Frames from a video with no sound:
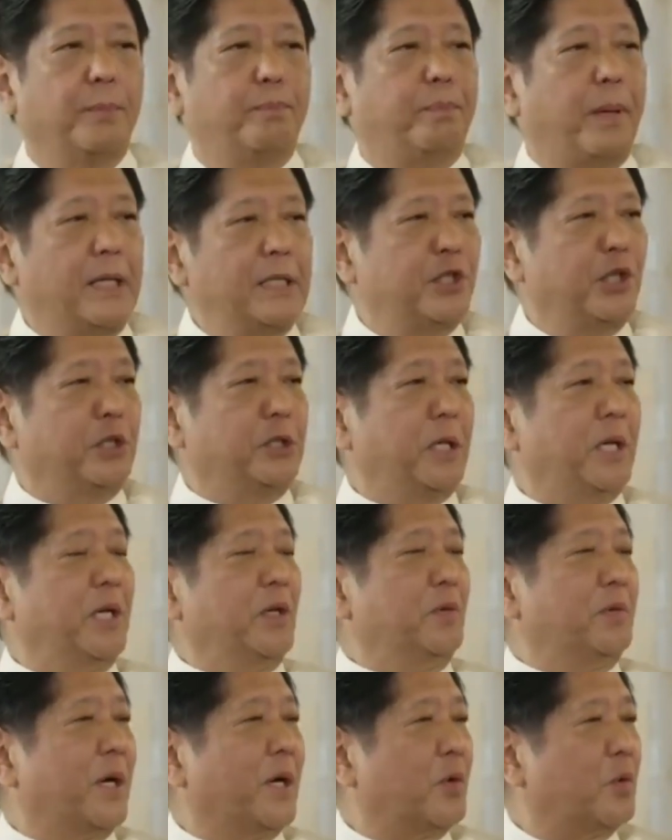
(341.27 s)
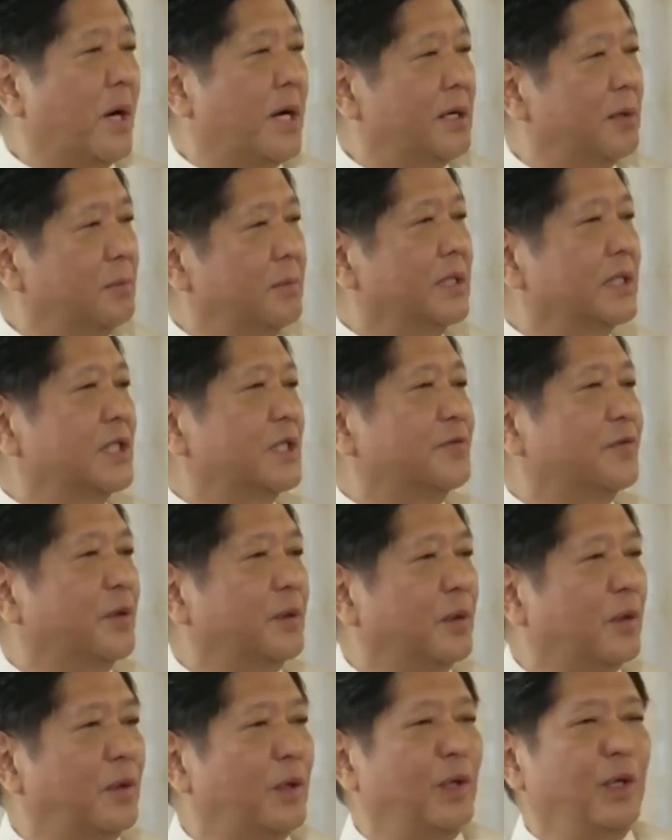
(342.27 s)
budgeting requirements
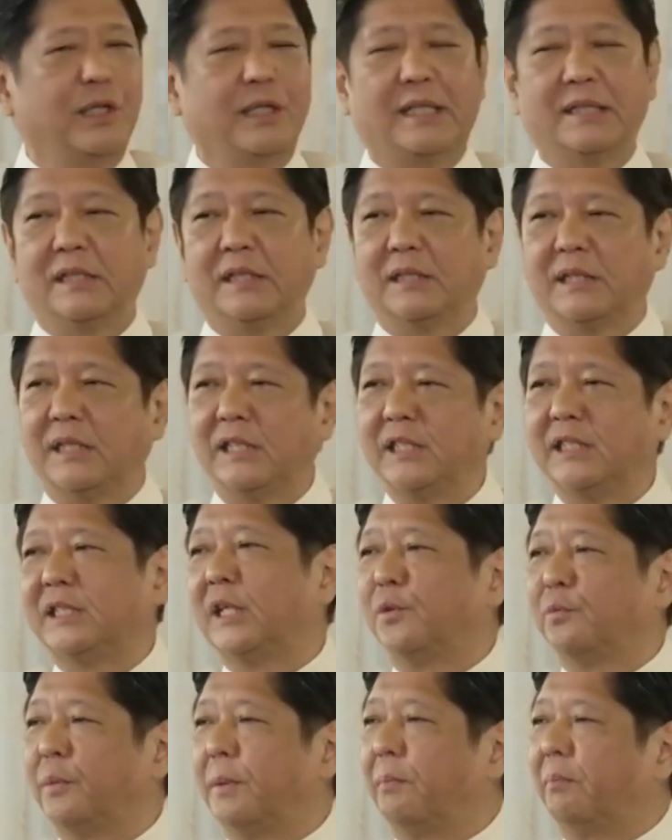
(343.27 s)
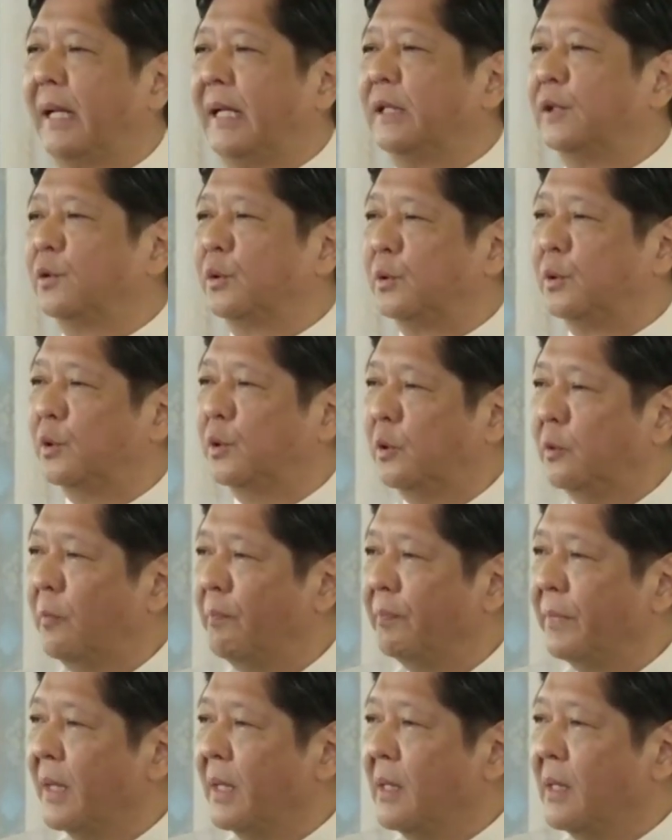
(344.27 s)
for all that it is that we plan to do,